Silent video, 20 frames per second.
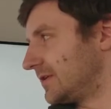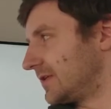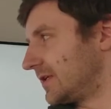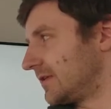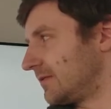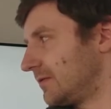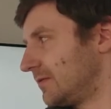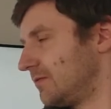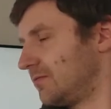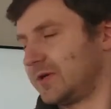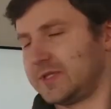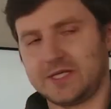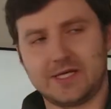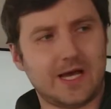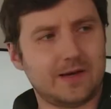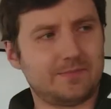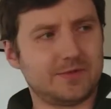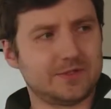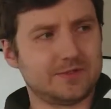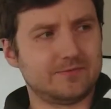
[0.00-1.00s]
that what
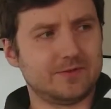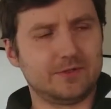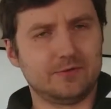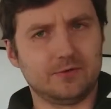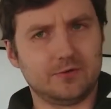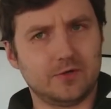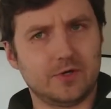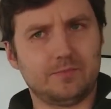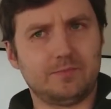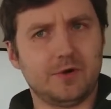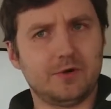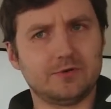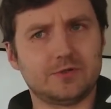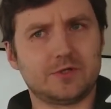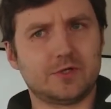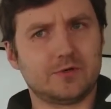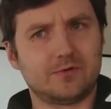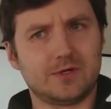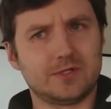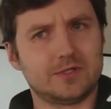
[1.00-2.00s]
happens when you do a post
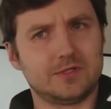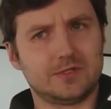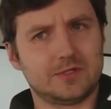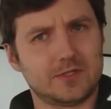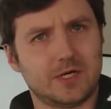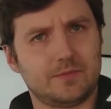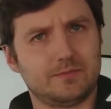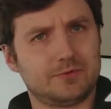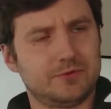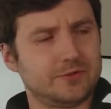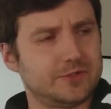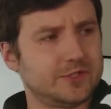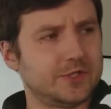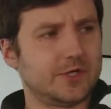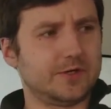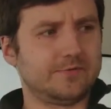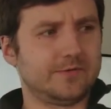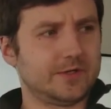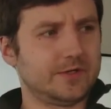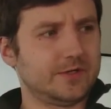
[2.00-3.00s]
request is up to
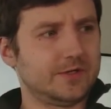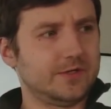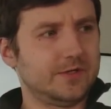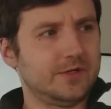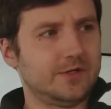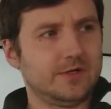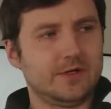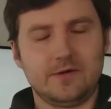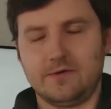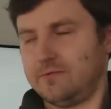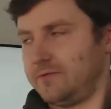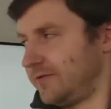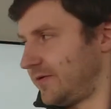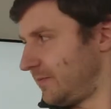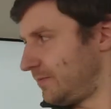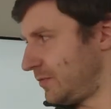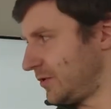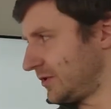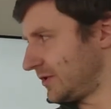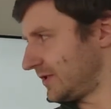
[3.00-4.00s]
server. With a
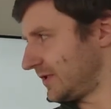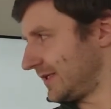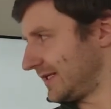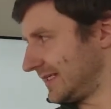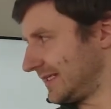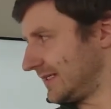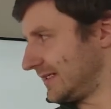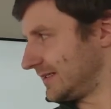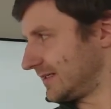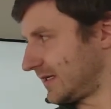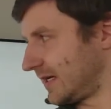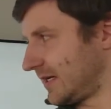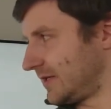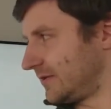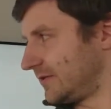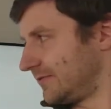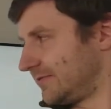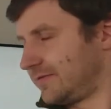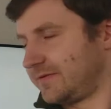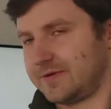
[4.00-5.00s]
put, like, it's
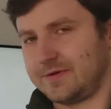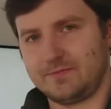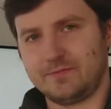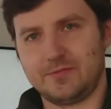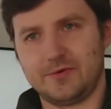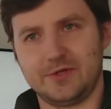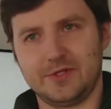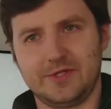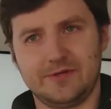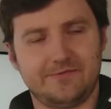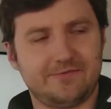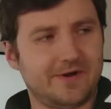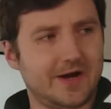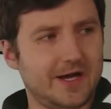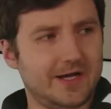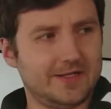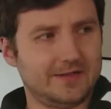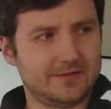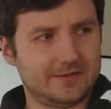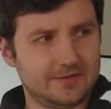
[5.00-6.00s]
kind of
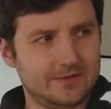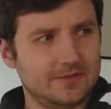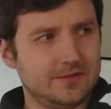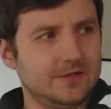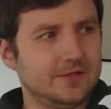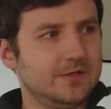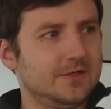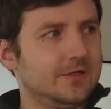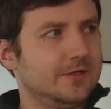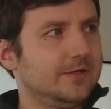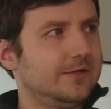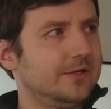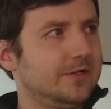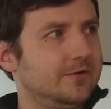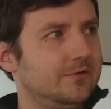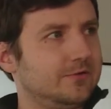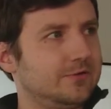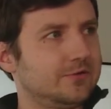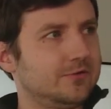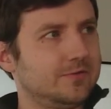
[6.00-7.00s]
predefined
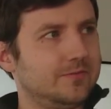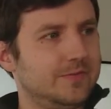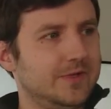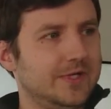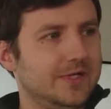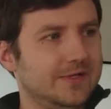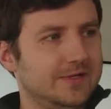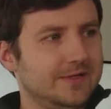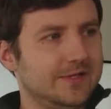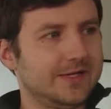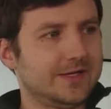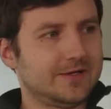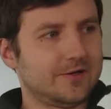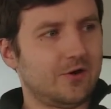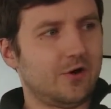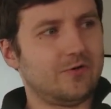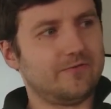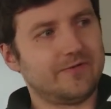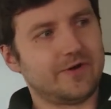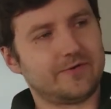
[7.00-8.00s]
that you should be like
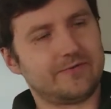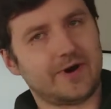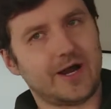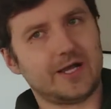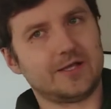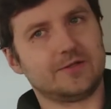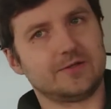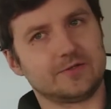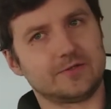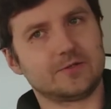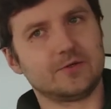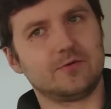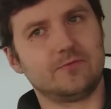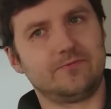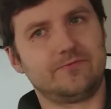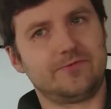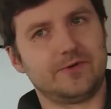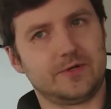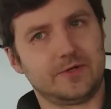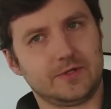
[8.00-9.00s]
overwriting
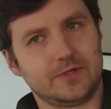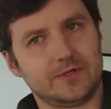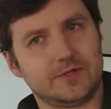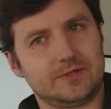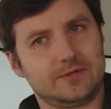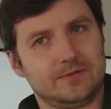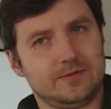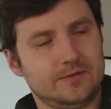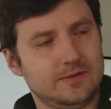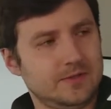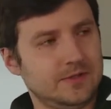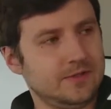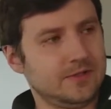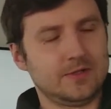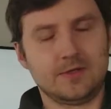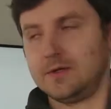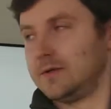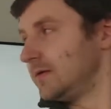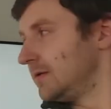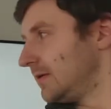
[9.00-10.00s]
something, like,
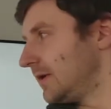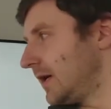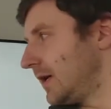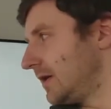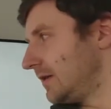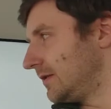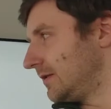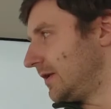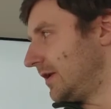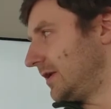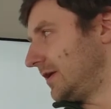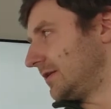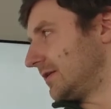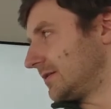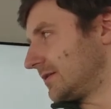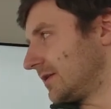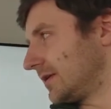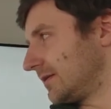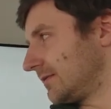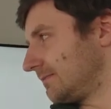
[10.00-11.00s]
and delete
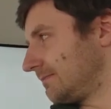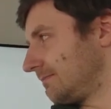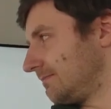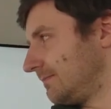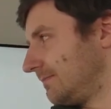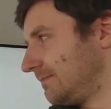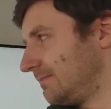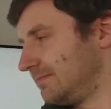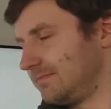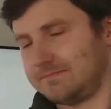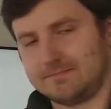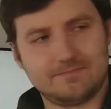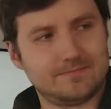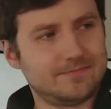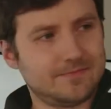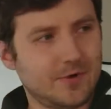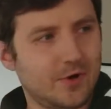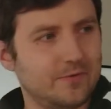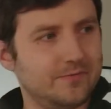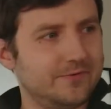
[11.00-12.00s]
is like
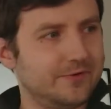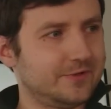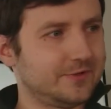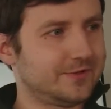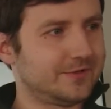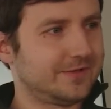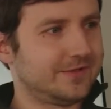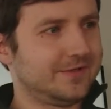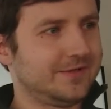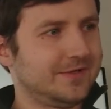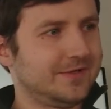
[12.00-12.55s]
obvious.